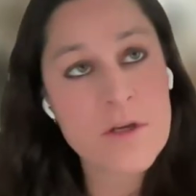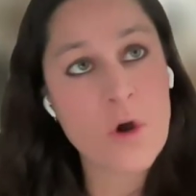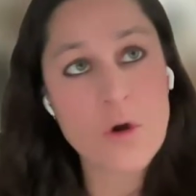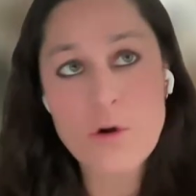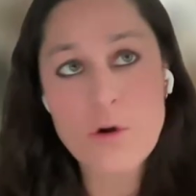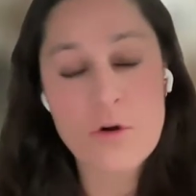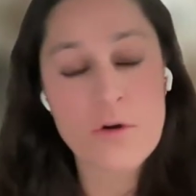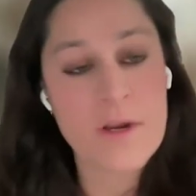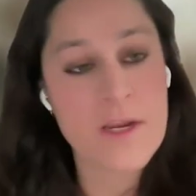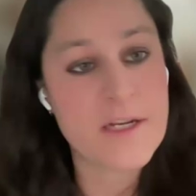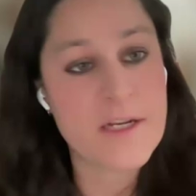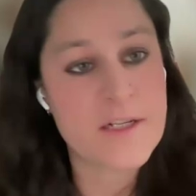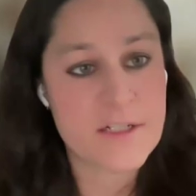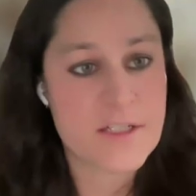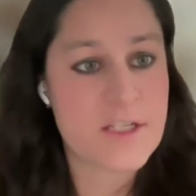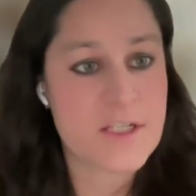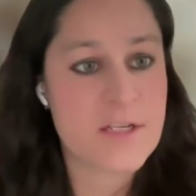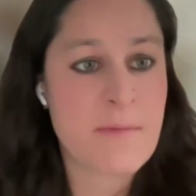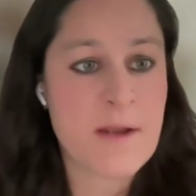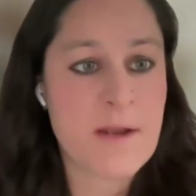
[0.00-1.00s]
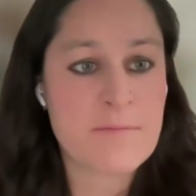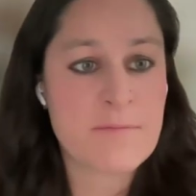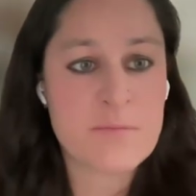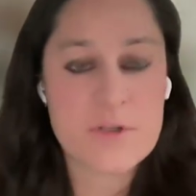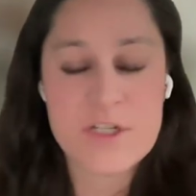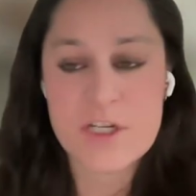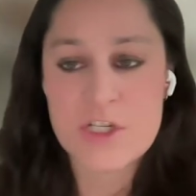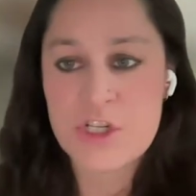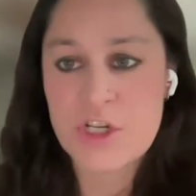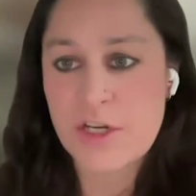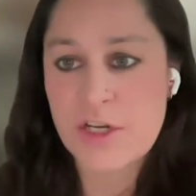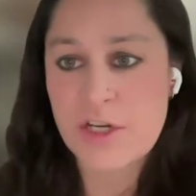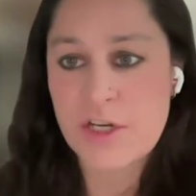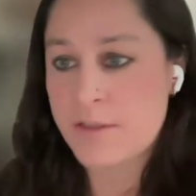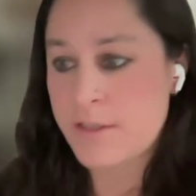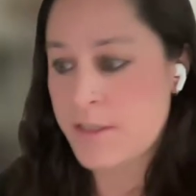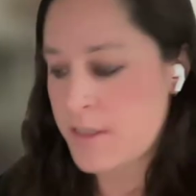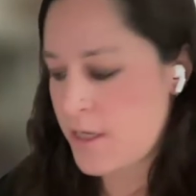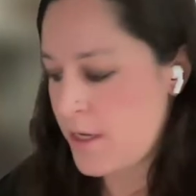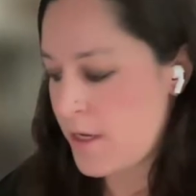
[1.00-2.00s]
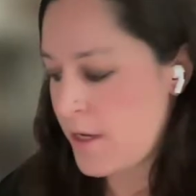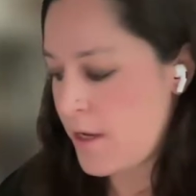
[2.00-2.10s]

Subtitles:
concrete and cement production.